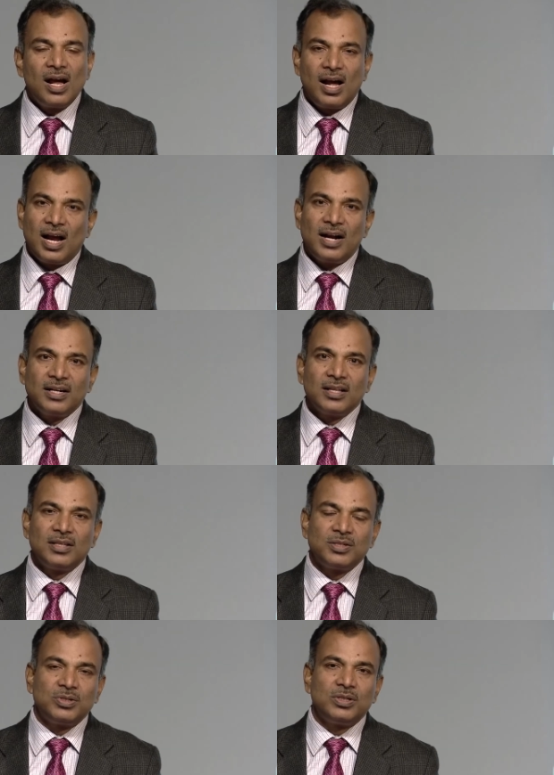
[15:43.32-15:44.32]
and
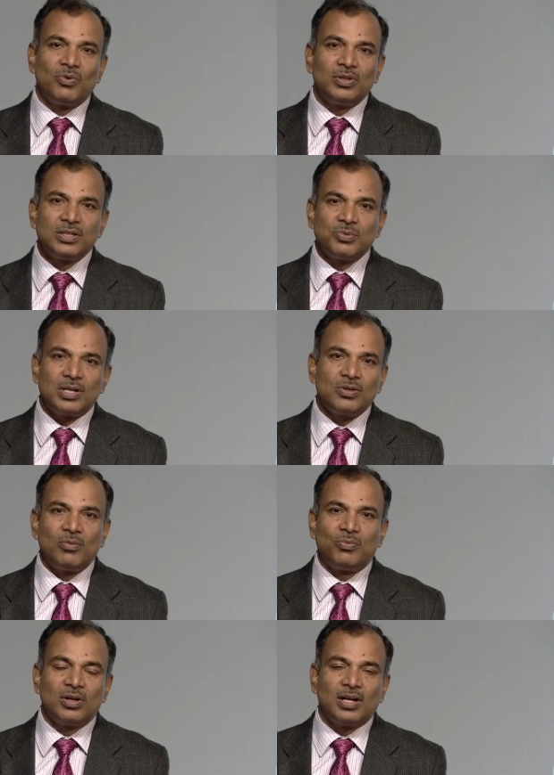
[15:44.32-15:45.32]
this is a, this was
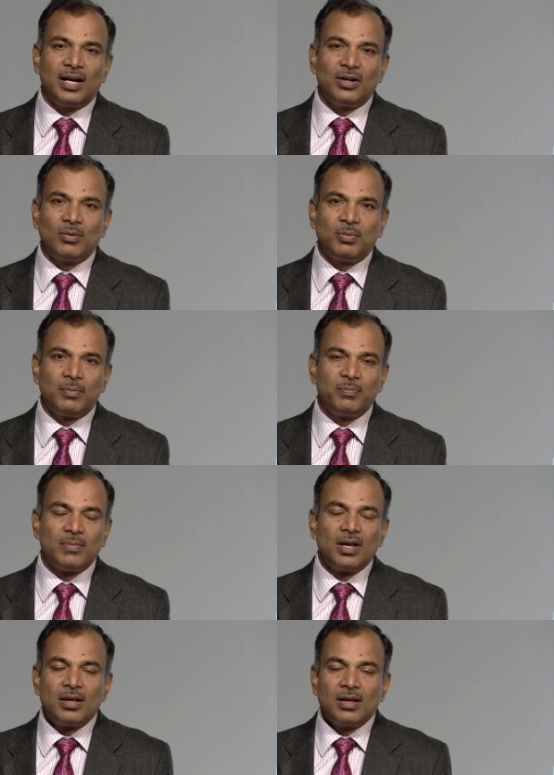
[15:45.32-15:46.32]
of one kind of a
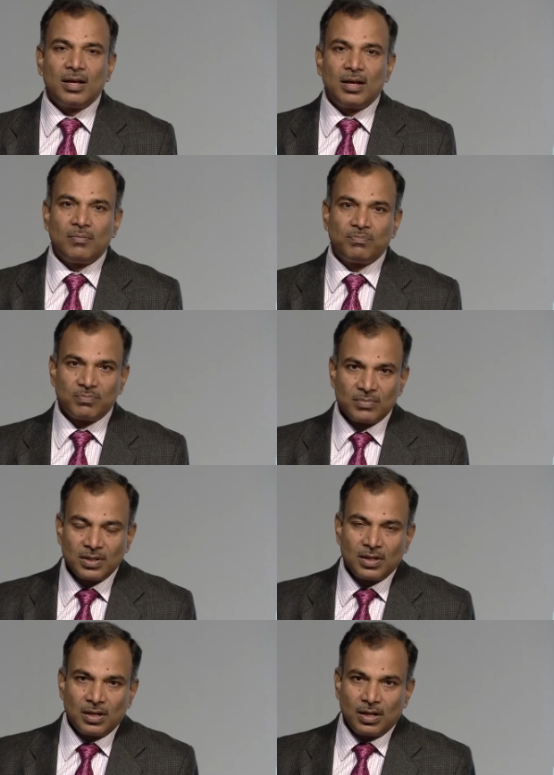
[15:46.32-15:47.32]
uh,
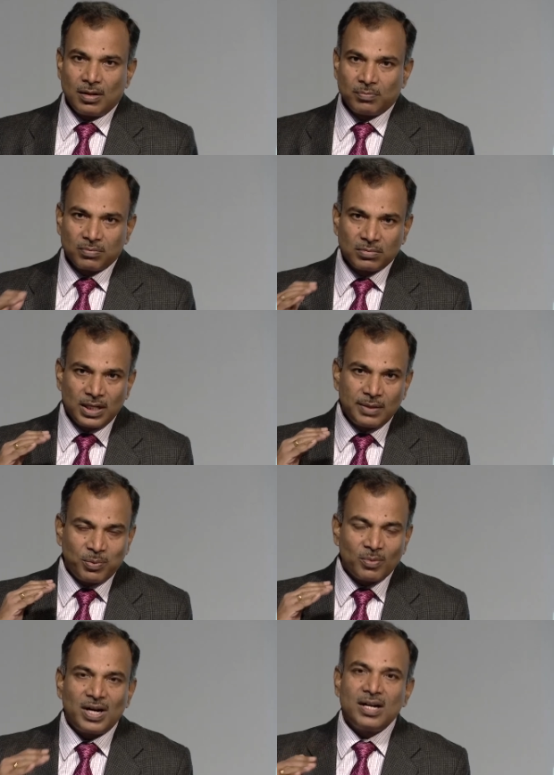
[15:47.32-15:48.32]
uh, it
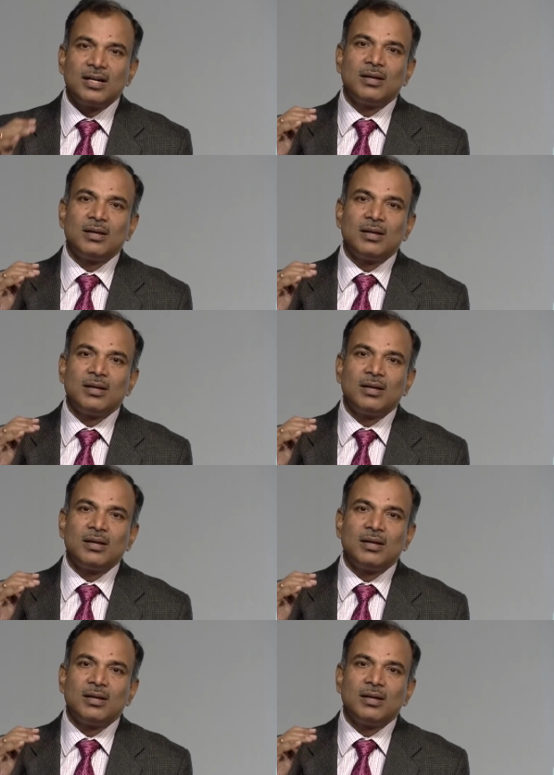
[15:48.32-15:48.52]
provided